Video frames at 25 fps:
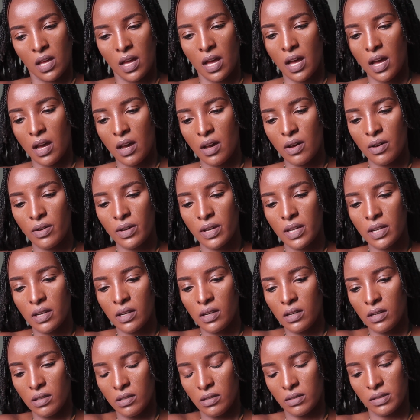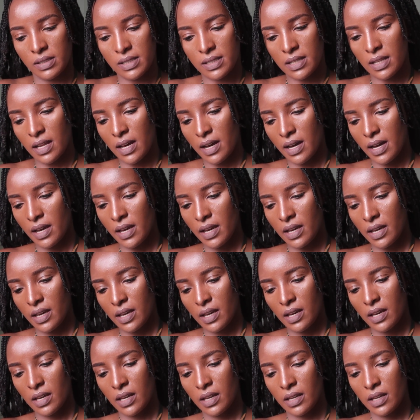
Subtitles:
how it looks like.